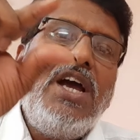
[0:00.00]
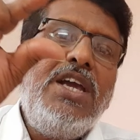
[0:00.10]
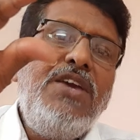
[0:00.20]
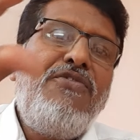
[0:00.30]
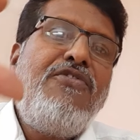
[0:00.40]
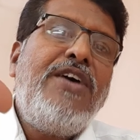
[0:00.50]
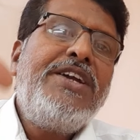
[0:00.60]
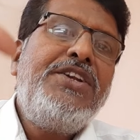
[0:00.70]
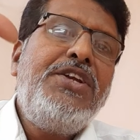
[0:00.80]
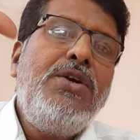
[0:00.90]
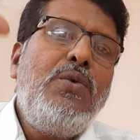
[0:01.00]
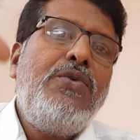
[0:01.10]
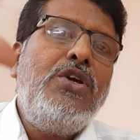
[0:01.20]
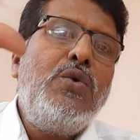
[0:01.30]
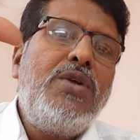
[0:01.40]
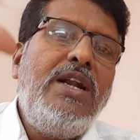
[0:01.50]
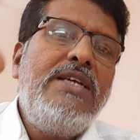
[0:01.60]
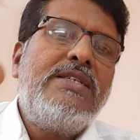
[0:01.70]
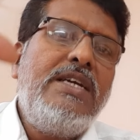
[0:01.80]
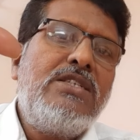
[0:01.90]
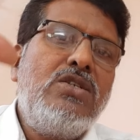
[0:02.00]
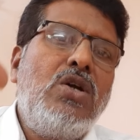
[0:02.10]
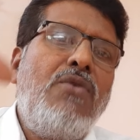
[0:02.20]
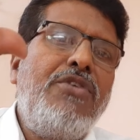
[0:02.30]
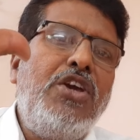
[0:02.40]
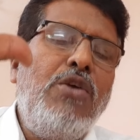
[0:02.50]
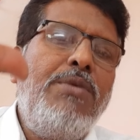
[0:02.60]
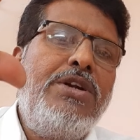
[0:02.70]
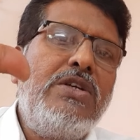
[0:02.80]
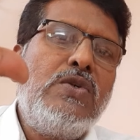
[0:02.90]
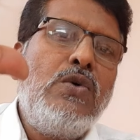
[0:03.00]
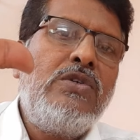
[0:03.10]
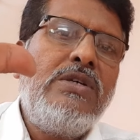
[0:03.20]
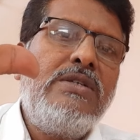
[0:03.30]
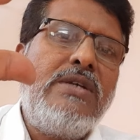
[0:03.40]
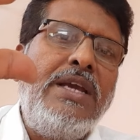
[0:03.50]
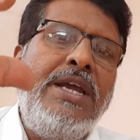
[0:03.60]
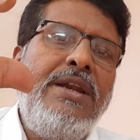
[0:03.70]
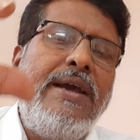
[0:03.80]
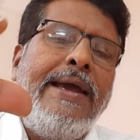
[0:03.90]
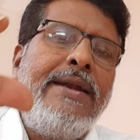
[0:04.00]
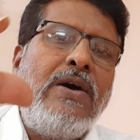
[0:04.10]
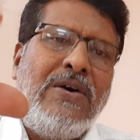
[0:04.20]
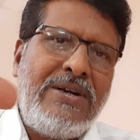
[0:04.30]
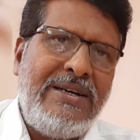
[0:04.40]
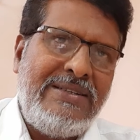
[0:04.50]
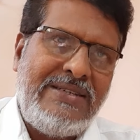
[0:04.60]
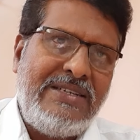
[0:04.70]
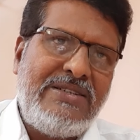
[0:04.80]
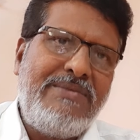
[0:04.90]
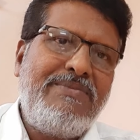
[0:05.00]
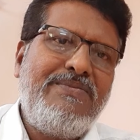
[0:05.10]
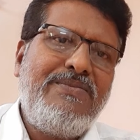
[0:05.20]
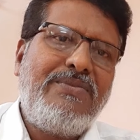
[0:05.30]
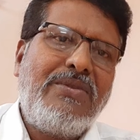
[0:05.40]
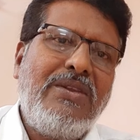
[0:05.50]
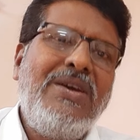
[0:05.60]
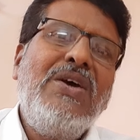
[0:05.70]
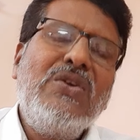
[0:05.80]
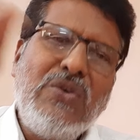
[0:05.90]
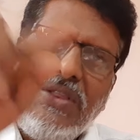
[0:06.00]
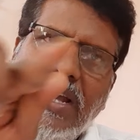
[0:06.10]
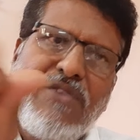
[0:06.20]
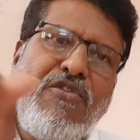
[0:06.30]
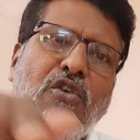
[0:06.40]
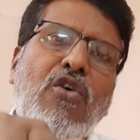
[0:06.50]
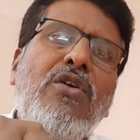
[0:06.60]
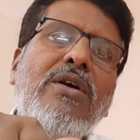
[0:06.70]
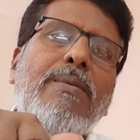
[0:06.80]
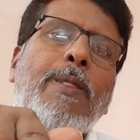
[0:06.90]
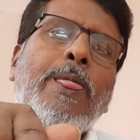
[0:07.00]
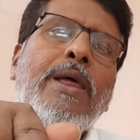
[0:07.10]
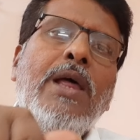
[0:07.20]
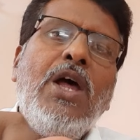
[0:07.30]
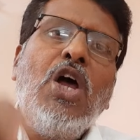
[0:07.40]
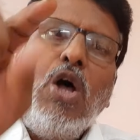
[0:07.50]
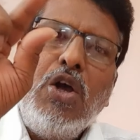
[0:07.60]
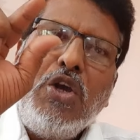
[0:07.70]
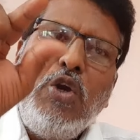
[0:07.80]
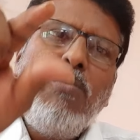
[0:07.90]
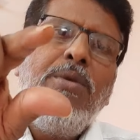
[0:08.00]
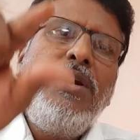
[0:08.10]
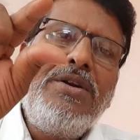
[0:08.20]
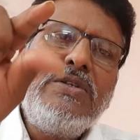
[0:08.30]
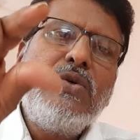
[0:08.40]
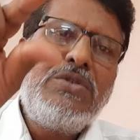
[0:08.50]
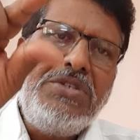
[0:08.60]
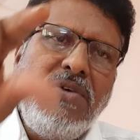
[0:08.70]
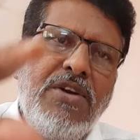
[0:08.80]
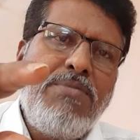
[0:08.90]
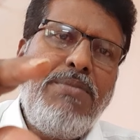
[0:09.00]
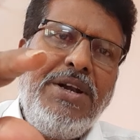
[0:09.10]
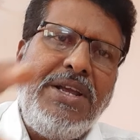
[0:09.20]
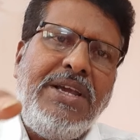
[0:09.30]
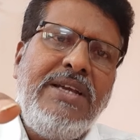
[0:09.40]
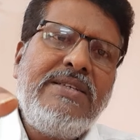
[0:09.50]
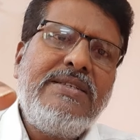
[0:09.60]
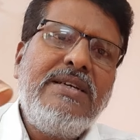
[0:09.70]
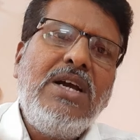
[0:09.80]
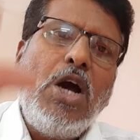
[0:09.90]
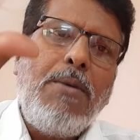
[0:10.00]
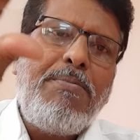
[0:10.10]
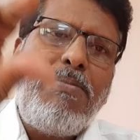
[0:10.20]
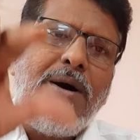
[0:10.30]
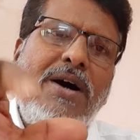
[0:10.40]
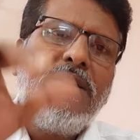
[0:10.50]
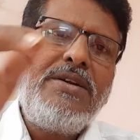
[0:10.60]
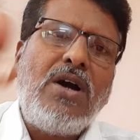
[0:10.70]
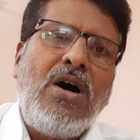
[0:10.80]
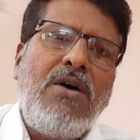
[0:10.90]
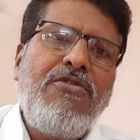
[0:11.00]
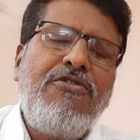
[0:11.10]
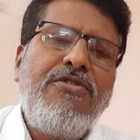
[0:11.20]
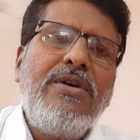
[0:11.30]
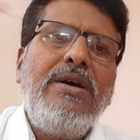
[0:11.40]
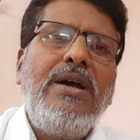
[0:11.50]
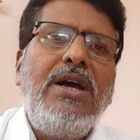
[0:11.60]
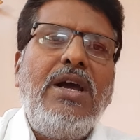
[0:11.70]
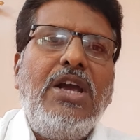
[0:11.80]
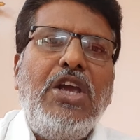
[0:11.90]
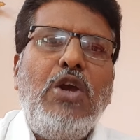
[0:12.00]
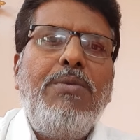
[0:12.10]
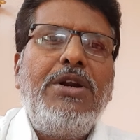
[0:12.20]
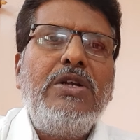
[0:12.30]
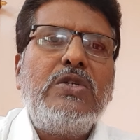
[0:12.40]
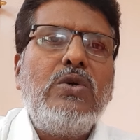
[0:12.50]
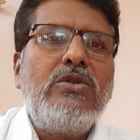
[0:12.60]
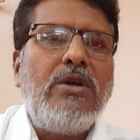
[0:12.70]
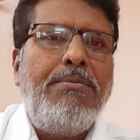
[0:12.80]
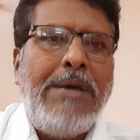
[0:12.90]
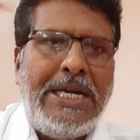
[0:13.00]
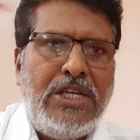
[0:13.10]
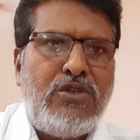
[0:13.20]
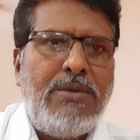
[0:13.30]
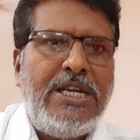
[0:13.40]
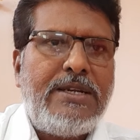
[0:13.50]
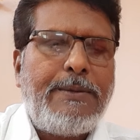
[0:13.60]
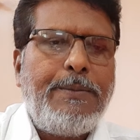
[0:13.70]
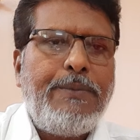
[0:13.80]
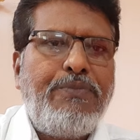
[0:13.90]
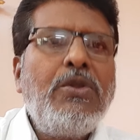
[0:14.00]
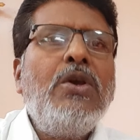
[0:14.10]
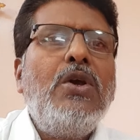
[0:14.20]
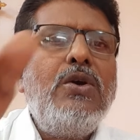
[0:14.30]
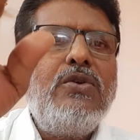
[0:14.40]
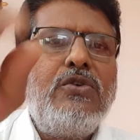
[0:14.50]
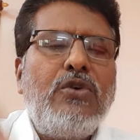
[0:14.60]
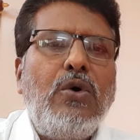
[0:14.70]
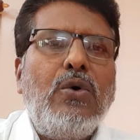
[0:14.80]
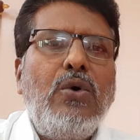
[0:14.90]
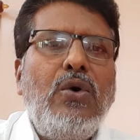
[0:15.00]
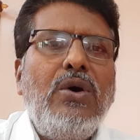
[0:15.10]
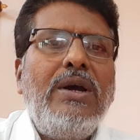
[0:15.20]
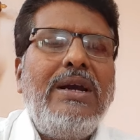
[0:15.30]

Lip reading: effective utilization of human resources in an organization. So therefore, human resource development is part of human resource management. So